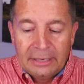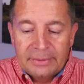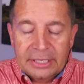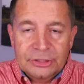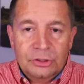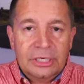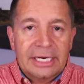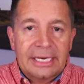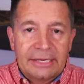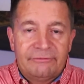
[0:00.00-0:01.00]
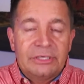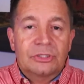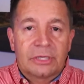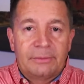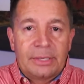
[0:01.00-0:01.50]
because you're going to
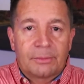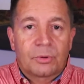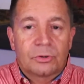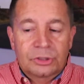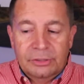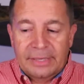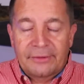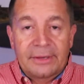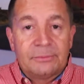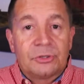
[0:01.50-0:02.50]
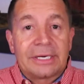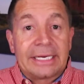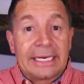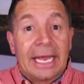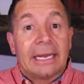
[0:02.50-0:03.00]
eventually be approached about them doing
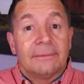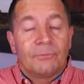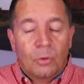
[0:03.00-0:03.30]
it again,